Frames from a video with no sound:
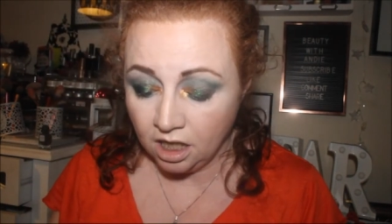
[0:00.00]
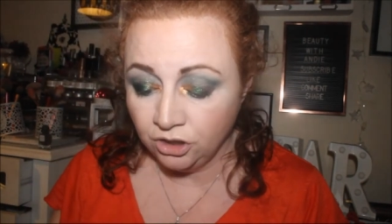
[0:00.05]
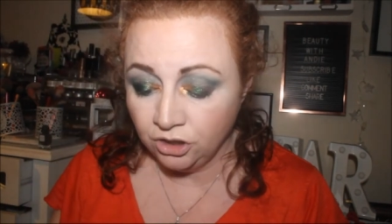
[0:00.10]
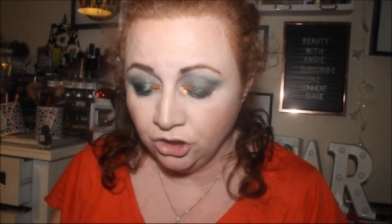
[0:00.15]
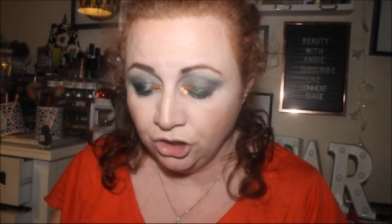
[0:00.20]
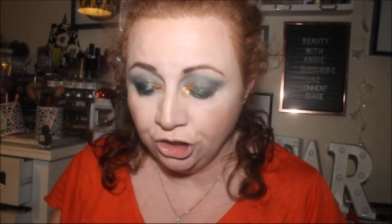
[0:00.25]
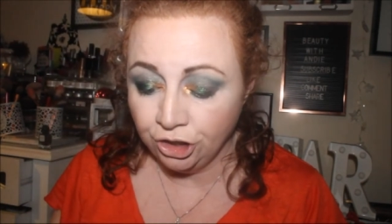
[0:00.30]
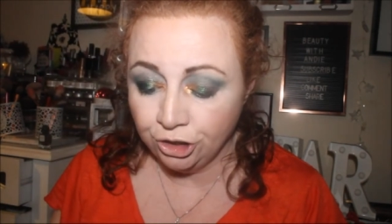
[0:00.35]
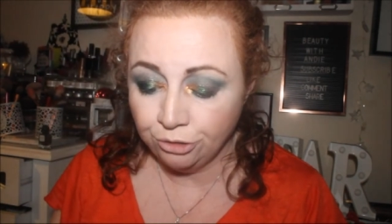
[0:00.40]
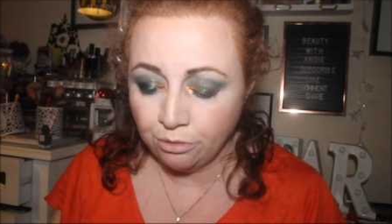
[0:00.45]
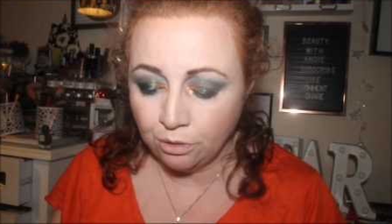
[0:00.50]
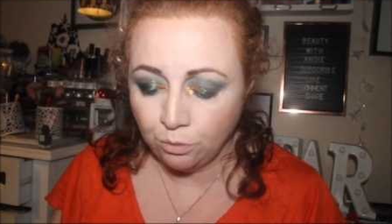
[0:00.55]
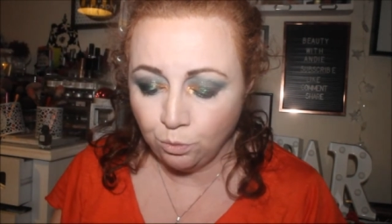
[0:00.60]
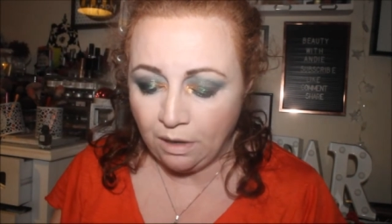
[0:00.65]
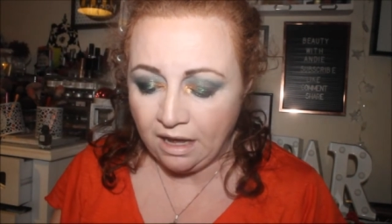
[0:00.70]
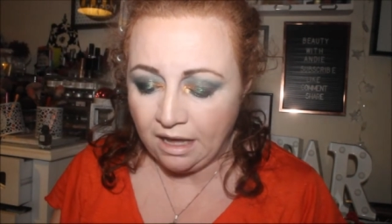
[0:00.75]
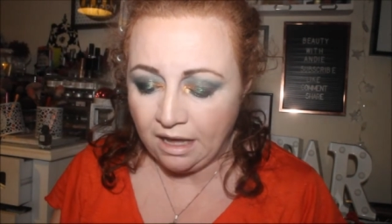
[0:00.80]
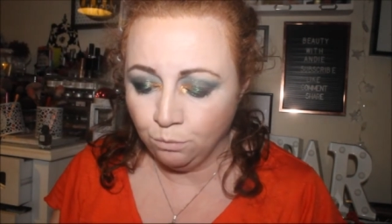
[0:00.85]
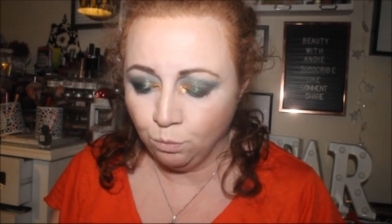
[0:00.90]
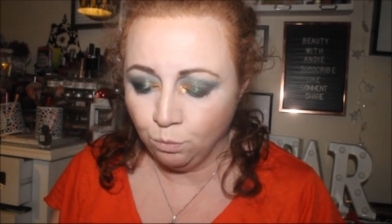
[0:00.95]
a new
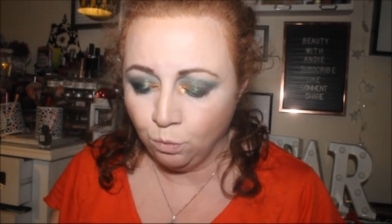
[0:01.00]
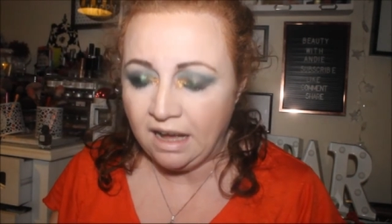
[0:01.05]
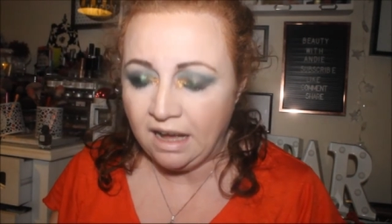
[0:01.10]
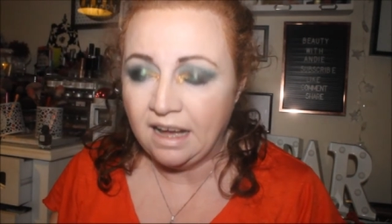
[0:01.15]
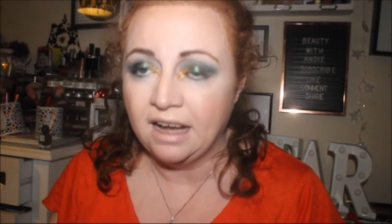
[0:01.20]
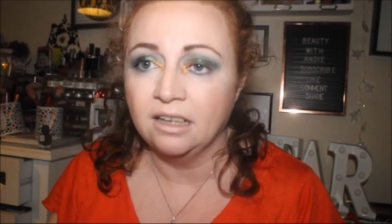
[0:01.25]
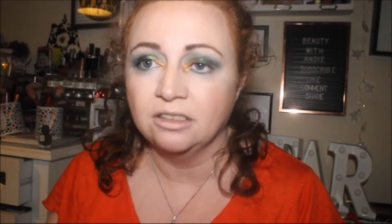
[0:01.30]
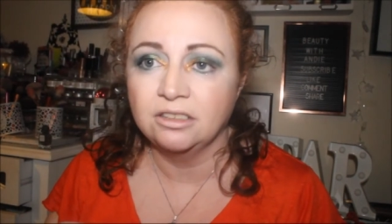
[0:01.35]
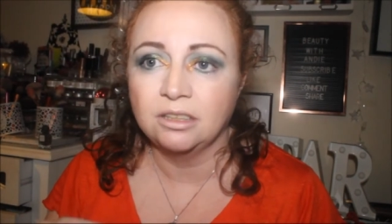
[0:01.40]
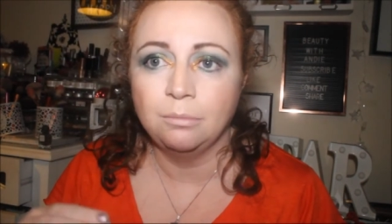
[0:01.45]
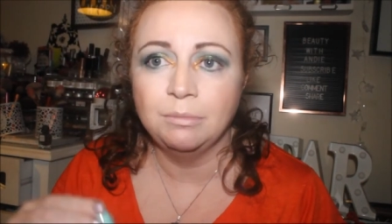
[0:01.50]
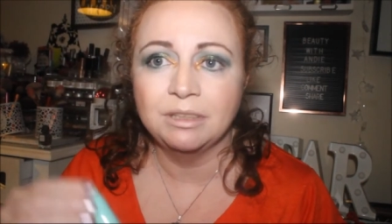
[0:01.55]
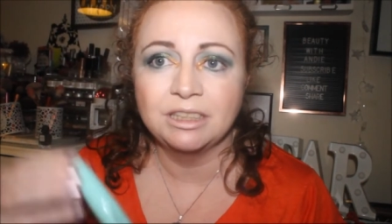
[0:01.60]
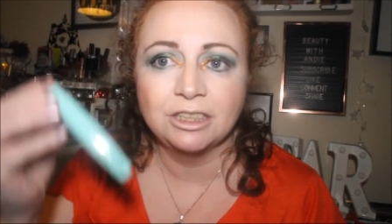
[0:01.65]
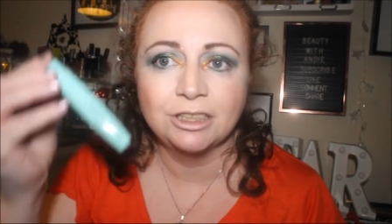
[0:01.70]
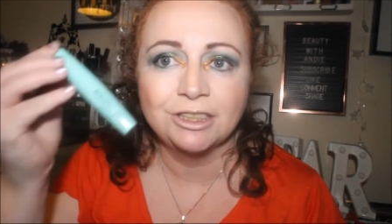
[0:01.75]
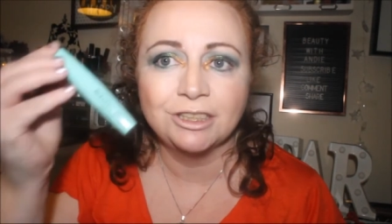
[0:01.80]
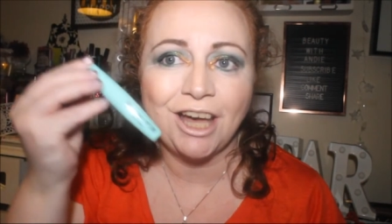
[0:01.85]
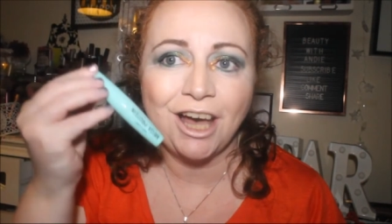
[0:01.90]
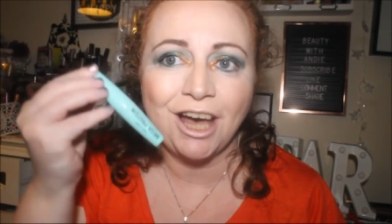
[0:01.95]
Wet n Wild
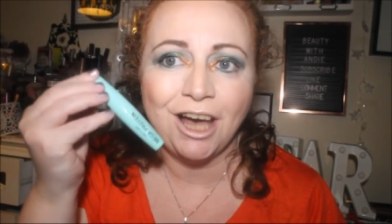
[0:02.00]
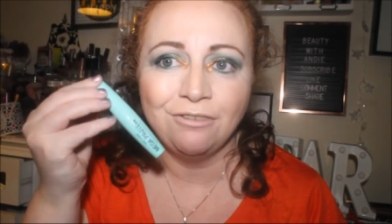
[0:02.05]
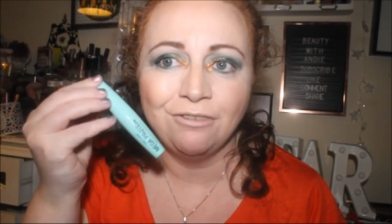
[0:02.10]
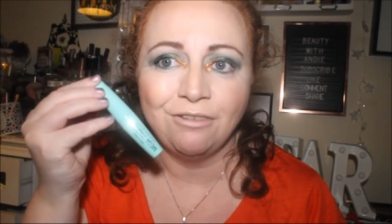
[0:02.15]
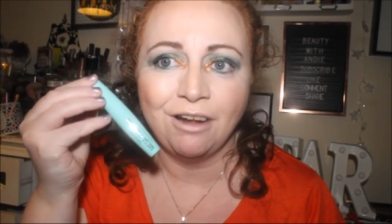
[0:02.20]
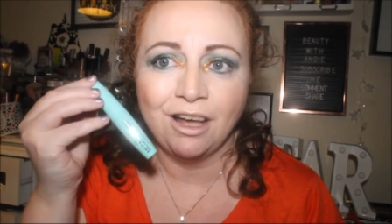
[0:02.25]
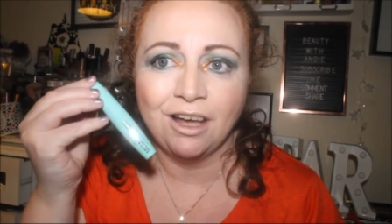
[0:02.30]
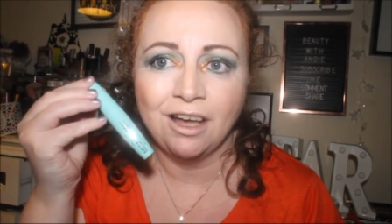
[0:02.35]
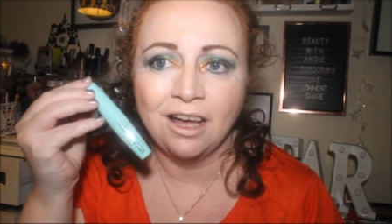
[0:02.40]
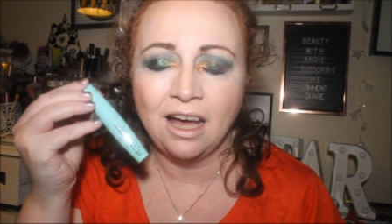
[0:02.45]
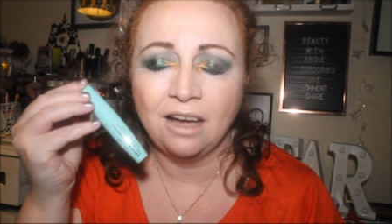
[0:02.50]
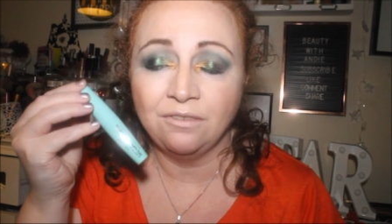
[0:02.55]
mascara.